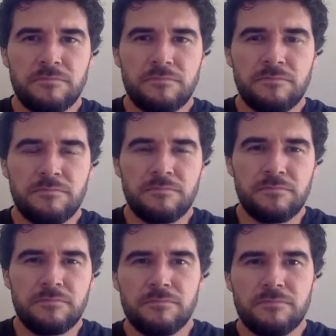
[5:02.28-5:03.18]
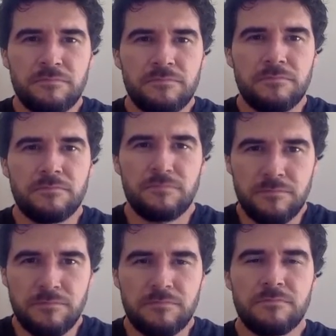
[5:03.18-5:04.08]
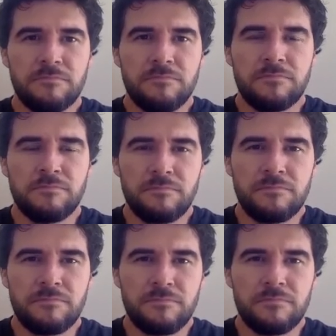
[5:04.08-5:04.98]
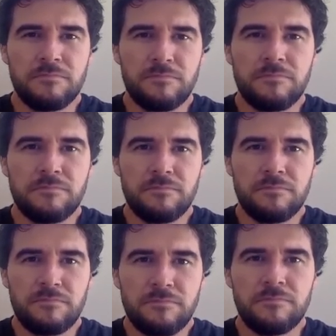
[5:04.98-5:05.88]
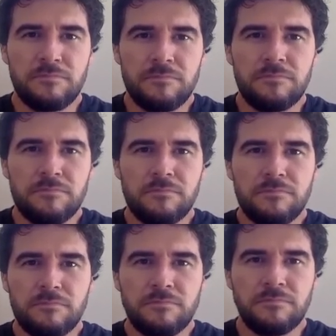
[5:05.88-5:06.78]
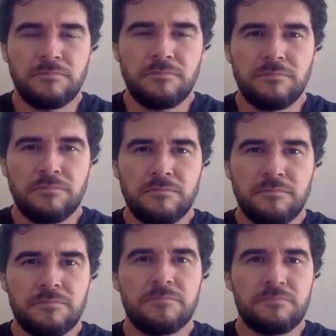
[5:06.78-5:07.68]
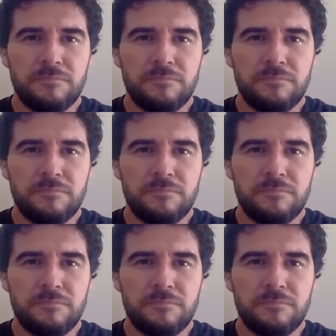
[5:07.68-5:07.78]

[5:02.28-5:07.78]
This person isn't speaking.